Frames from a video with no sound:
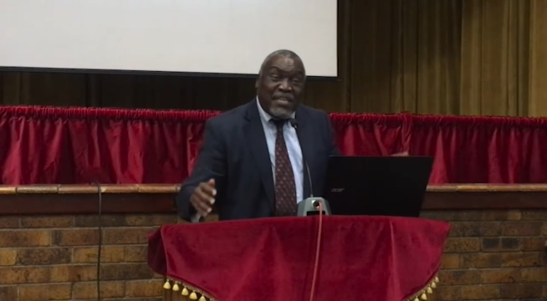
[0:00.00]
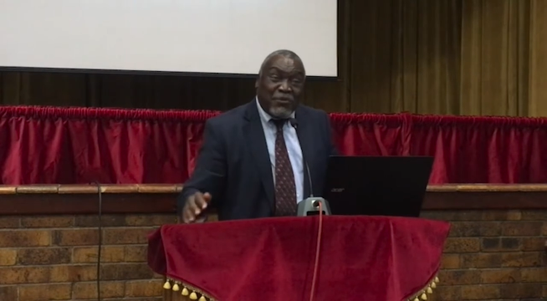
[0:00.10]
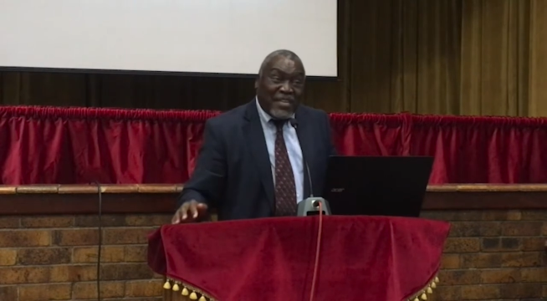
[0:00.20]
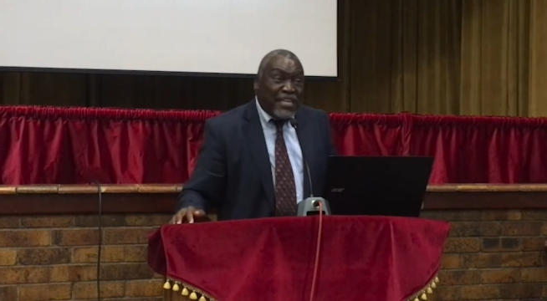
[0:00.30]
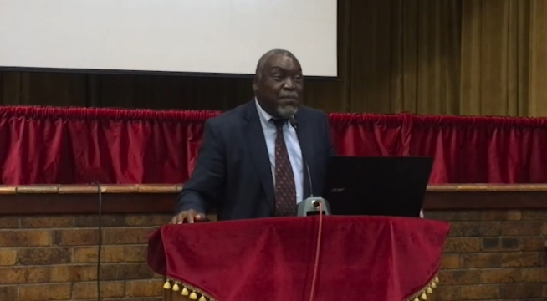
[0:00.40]

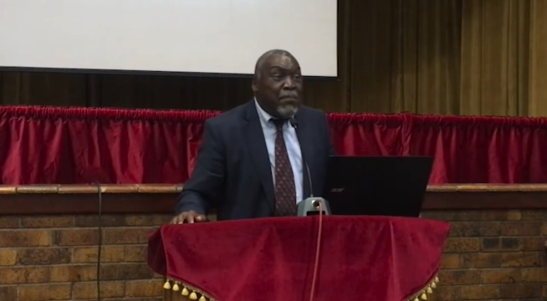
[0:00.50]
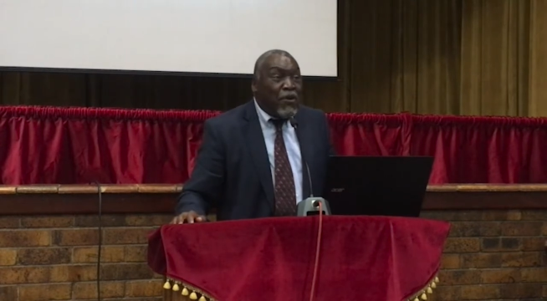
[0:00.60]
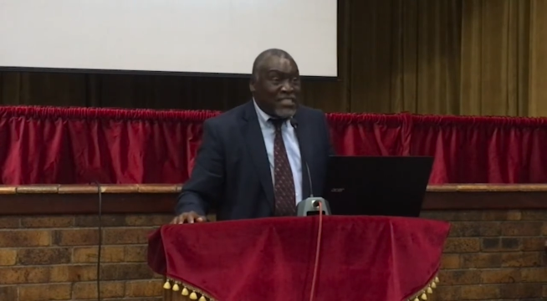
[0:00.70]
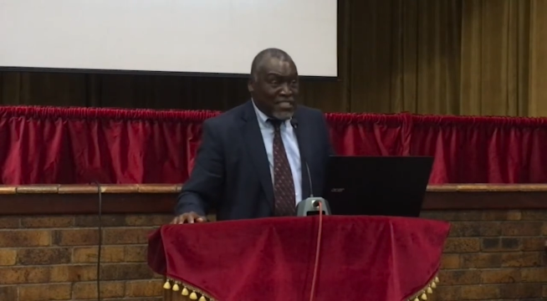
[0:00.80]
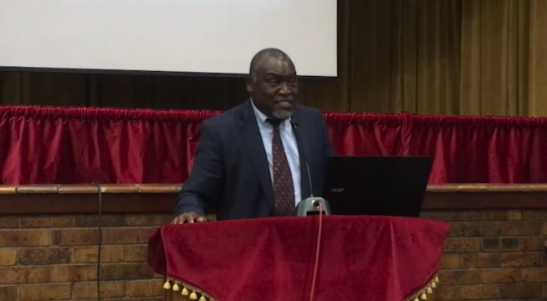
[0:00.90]
equally
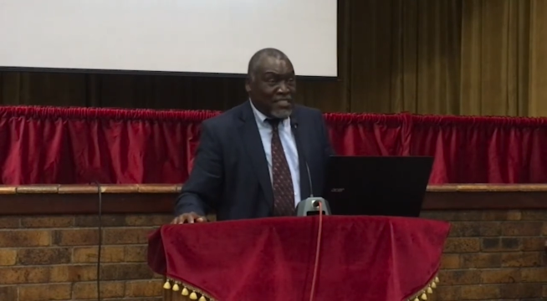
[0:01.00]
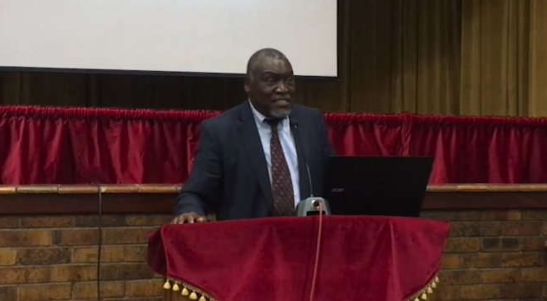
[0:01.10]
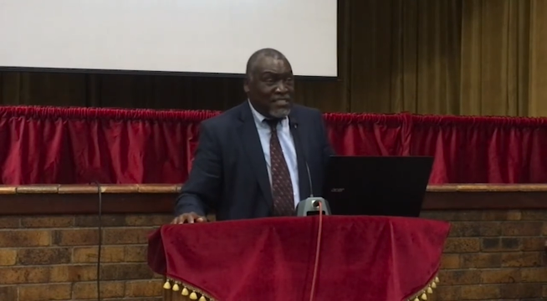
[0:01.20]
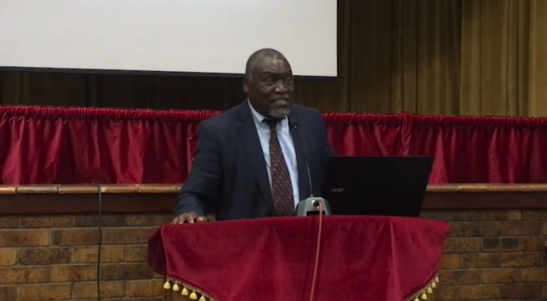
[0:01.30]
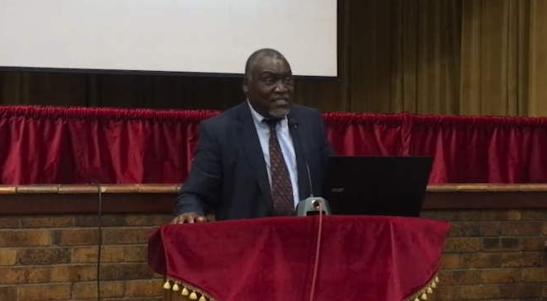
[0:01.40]
important.
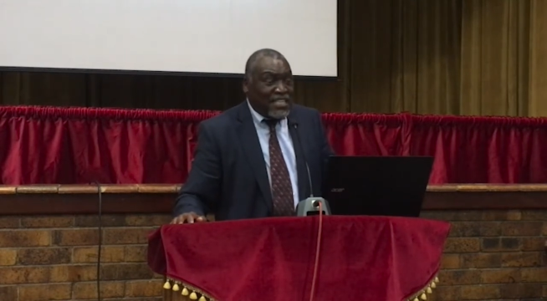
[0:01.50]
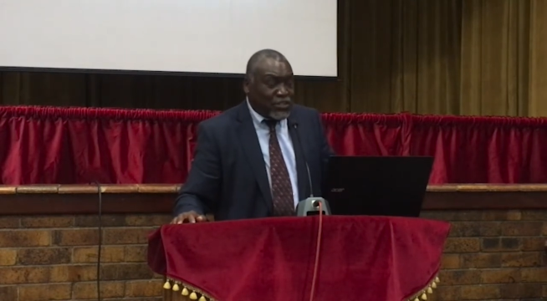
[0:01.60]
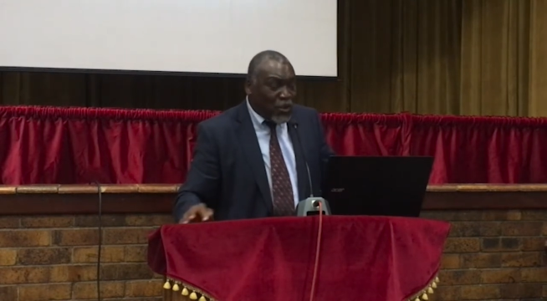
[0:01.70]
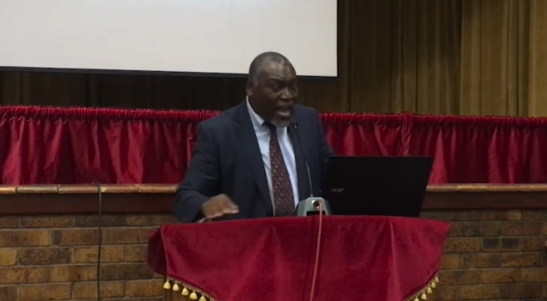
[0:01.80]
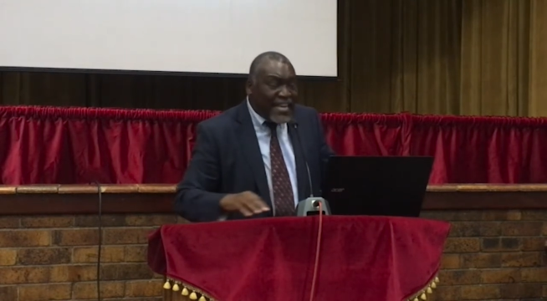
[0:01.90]
There
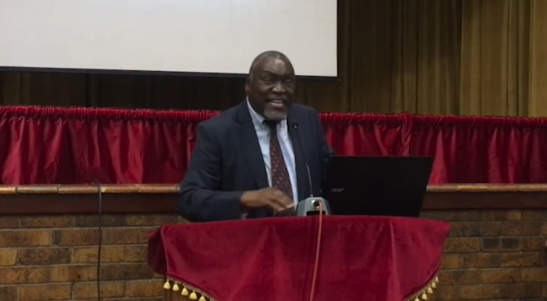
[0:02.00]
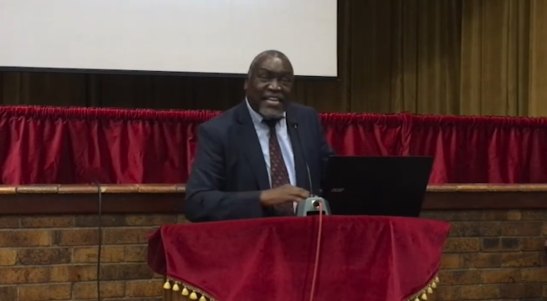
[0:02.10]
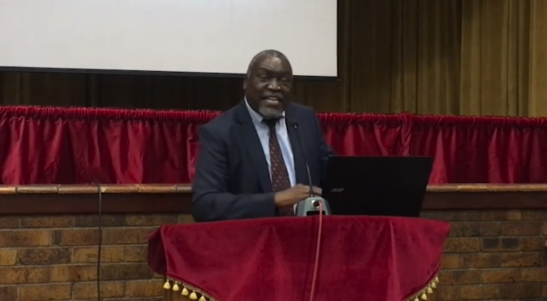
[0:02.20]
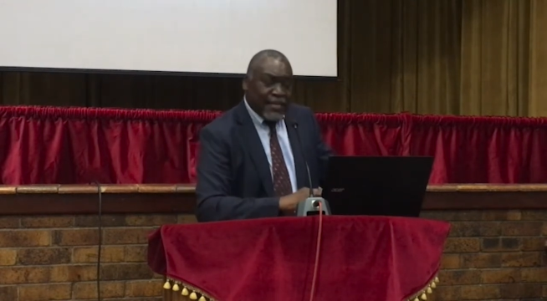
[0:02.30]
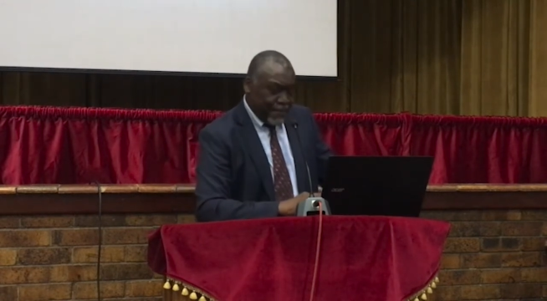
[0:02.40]
is no
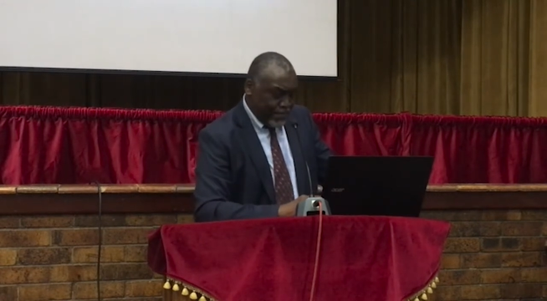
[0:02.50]
hierarchy